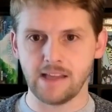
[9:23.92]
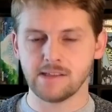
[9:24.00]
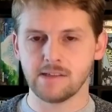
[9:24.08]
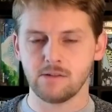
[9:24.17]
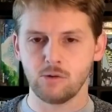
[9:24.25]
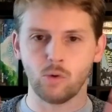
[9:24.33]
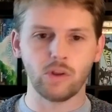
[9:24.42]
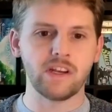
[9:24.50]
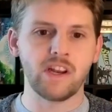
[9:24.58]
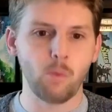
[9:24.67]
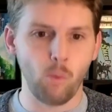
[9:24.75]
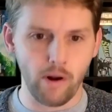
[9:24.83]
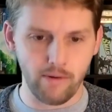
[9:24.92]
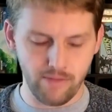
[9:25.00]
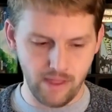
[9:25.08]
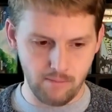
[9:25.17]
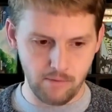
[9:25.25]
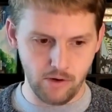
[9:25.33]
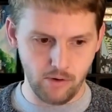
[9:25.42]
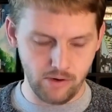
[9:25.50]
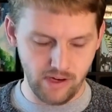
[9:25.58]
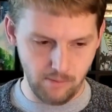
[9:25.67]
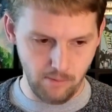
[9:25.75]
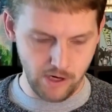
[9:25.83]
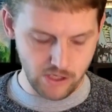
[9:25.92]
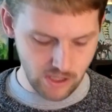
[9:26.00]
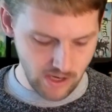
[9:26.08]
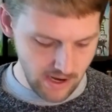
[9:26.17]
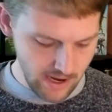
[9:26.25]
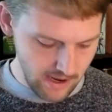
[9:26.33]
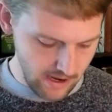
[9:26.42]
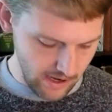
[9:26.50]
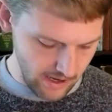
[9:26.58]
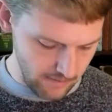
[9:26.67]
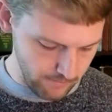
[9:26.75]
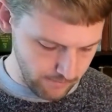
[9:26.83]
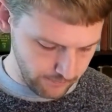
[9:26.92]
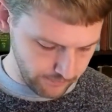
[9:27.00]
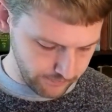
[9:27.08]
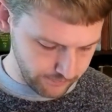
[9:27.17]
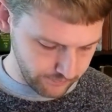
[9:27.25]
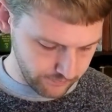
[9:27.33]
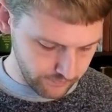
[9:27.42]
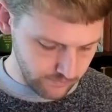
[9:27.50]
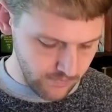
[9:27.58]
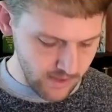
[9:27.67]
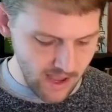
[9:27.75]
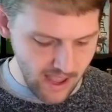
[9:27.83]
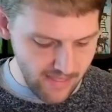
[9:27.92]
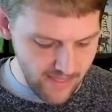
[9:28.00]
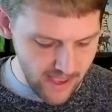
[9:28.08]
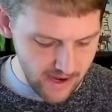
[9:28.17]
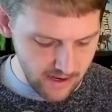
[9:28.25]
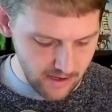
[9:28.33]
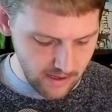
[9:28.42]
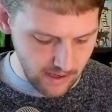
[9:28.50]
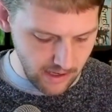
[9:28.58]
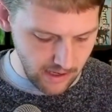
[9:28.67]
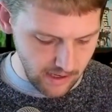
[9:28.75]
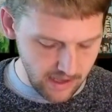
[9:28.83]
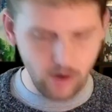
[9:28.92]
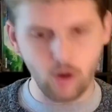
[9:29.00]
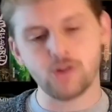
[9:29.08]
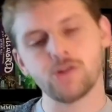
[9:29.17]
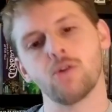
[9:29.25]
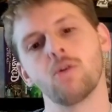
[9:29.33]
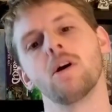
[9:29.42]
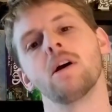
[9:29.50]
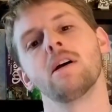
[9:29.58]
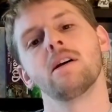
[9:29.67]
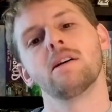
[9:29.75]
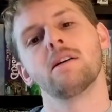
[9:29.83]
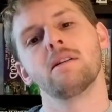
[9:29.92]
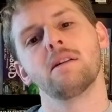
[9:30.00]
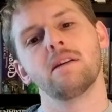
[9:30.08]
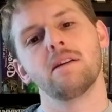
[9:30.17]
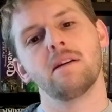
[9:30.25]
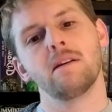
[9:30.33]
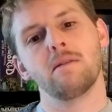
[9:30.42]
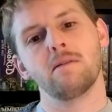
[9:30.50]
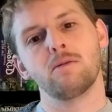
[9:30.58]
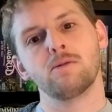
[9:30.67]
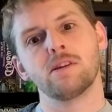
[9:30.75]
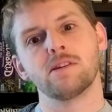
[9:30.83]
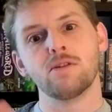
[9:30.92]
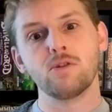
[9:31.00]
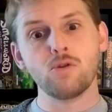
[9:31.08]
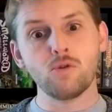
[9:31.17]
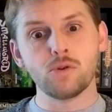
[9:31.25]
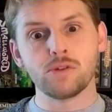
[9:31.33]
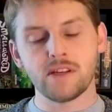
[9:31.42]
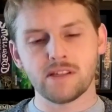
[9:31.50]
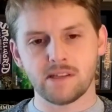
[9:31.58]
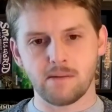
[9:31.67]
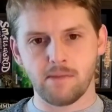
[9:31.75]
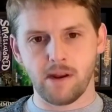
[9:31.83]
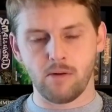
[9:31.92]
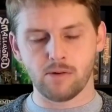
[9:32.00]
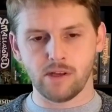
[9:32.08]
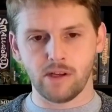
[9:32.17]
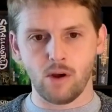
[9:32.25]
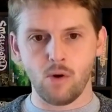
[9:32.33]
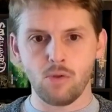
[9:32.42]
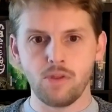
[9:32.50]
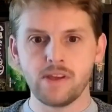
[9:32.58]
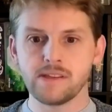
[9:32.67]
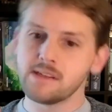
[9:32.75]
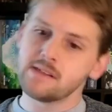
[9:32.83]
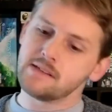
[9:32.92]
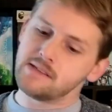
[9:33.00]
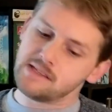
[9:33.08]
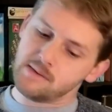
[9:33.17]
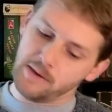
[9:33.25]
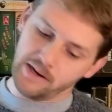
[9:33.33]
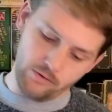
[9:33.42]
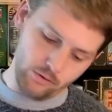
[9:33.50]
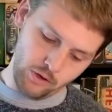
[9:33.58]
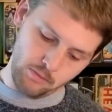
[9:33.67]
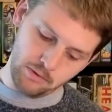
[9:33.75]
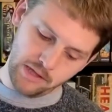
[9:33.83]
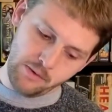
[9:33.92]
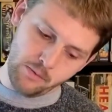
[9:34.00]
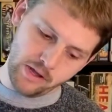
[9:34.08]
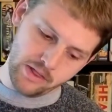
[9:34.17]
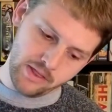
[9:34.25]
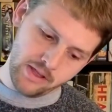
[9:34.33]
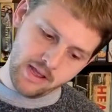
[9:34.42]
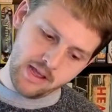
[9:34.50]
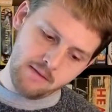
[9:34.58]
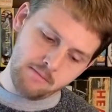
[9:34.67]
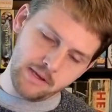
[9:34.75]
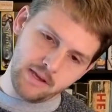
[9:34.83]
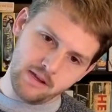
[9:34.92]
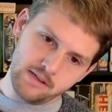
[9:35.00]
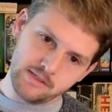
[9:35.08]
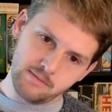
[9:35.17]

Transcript: you only need one of them. You don't need a bunch. And then it also, there's this new system that I was like, oh, this is a system I could really play with because